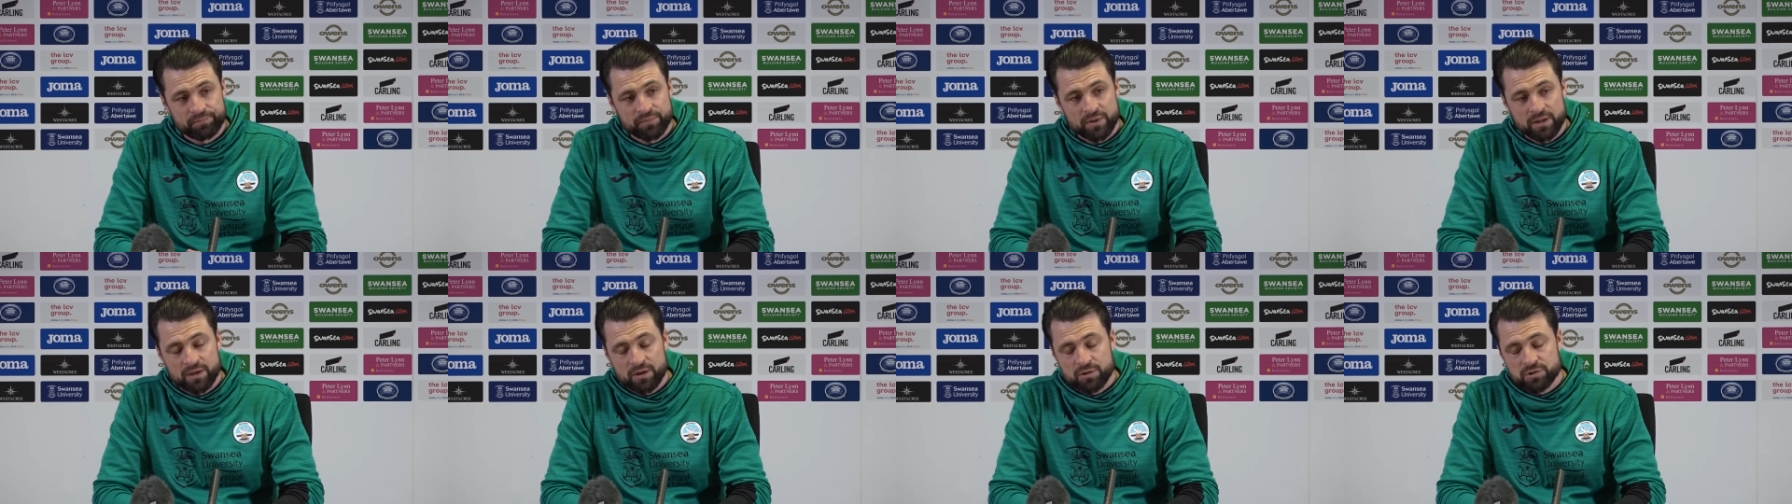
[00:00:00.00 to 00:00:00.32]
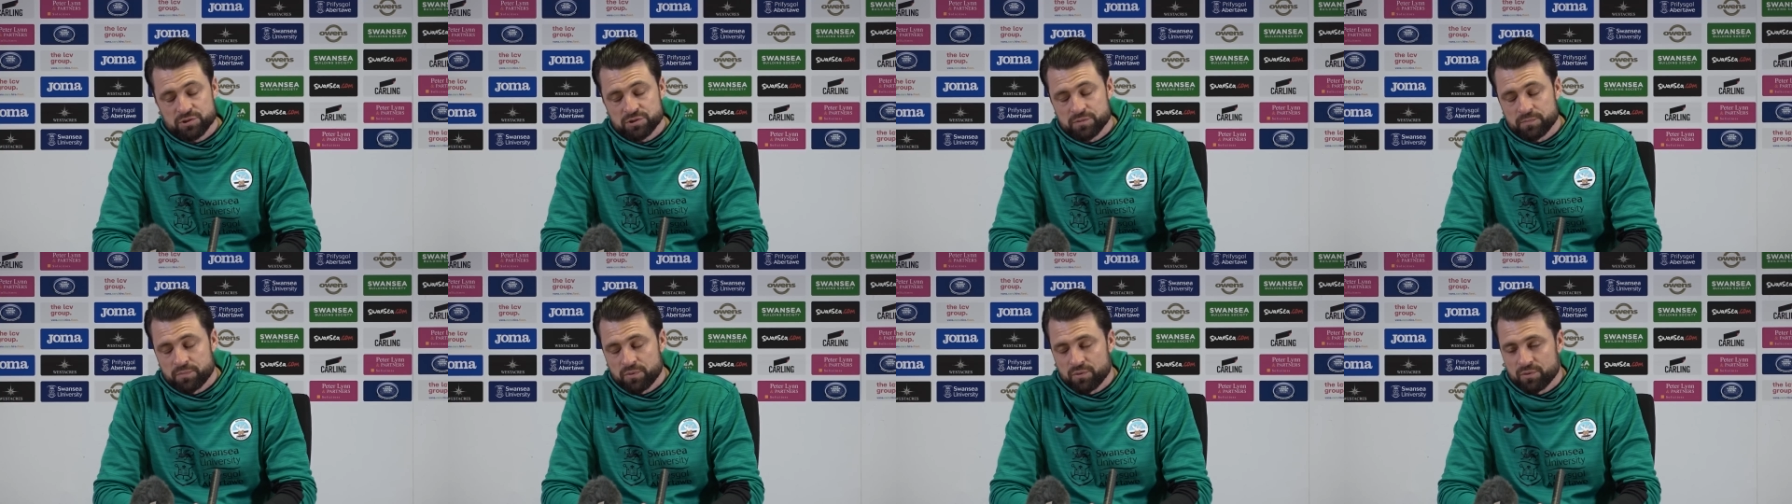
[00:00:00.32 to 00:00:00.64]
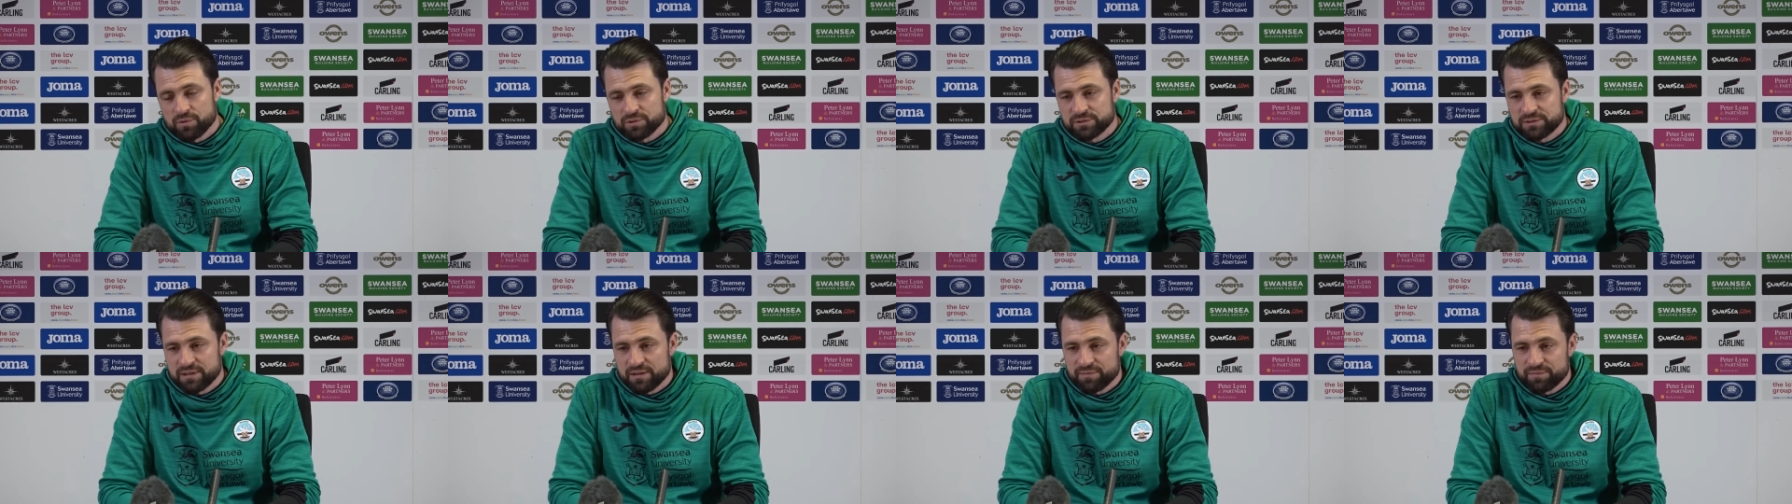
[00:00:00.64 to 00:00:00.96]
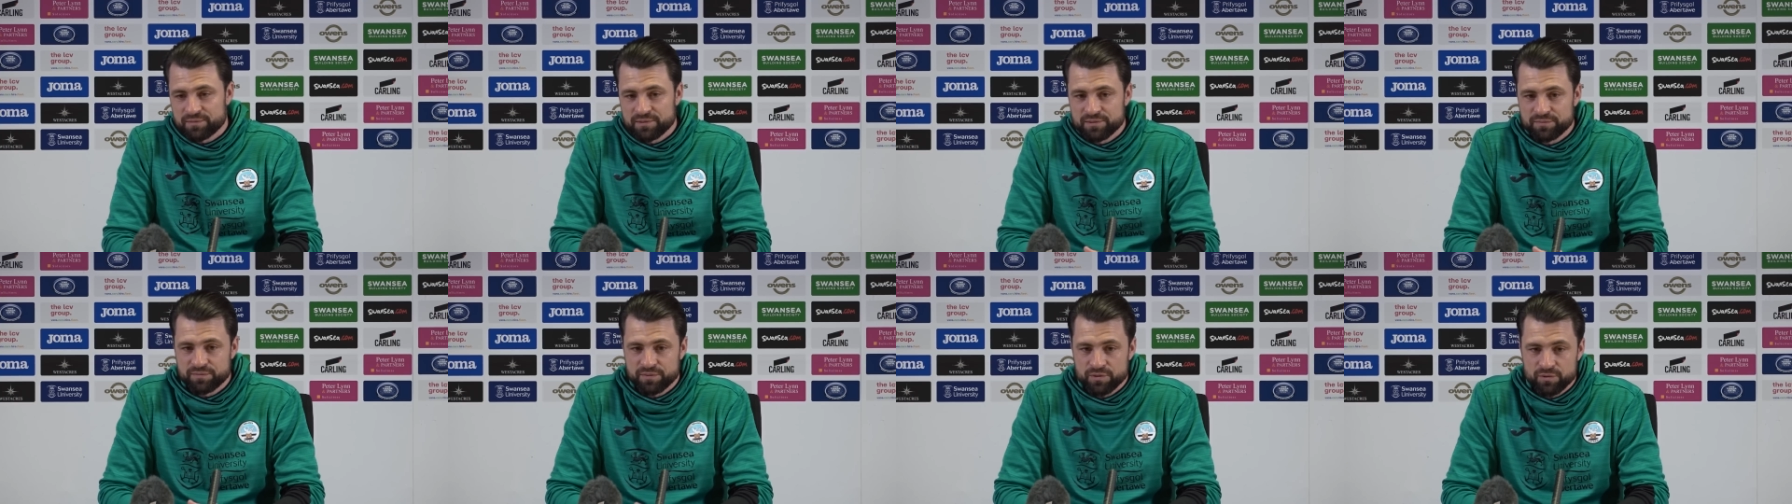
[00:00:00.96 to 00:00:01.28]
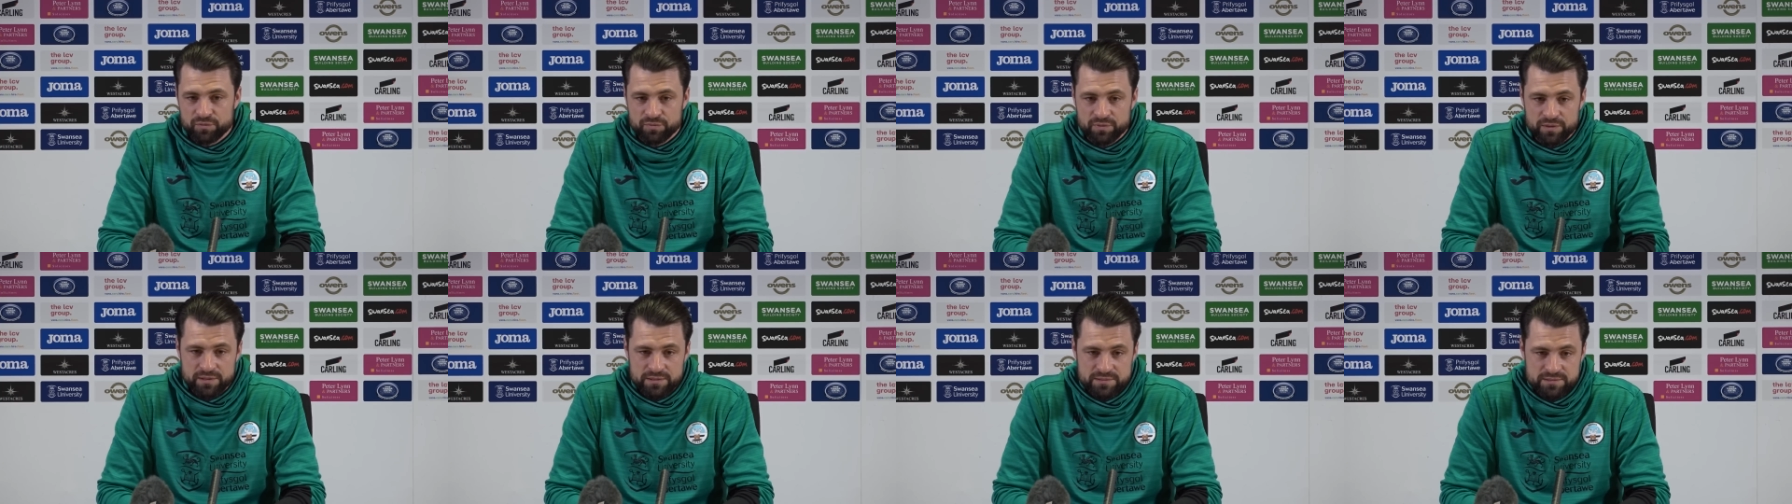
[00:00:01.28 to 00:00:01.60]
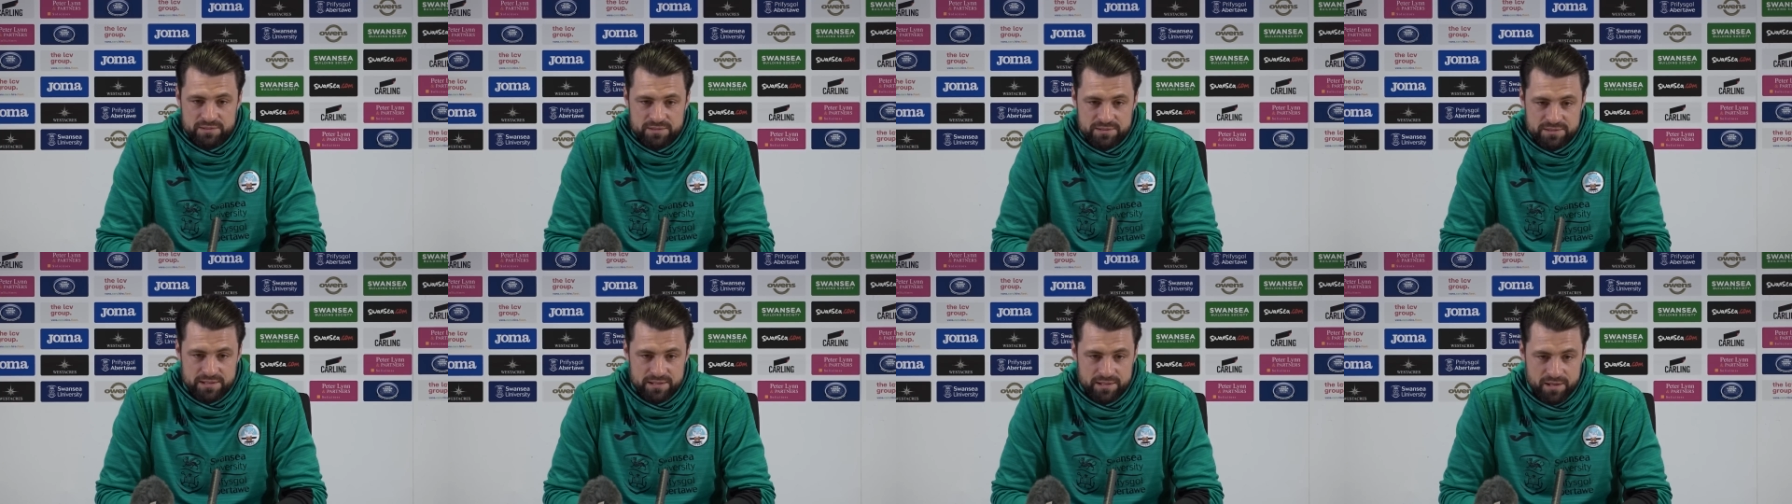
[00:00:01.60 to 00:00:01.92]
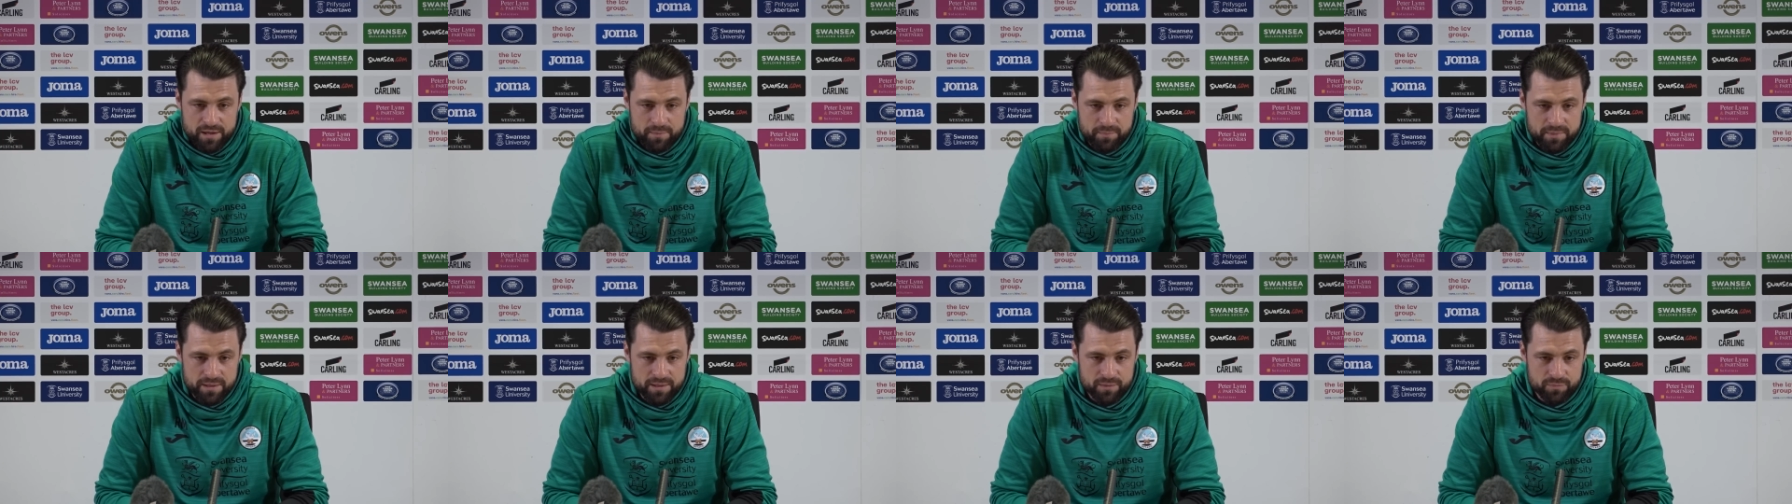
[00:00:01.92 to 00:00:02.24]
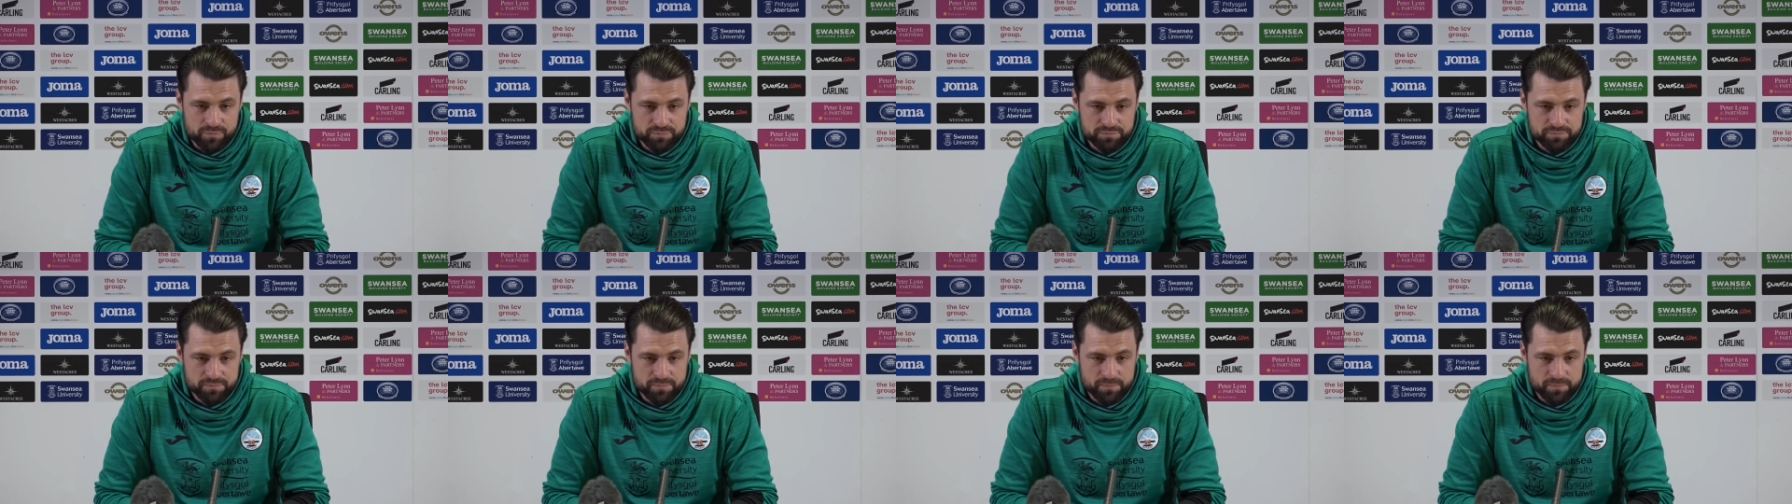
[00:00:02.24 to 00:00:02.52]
I know the supporters definitely feel things because they come here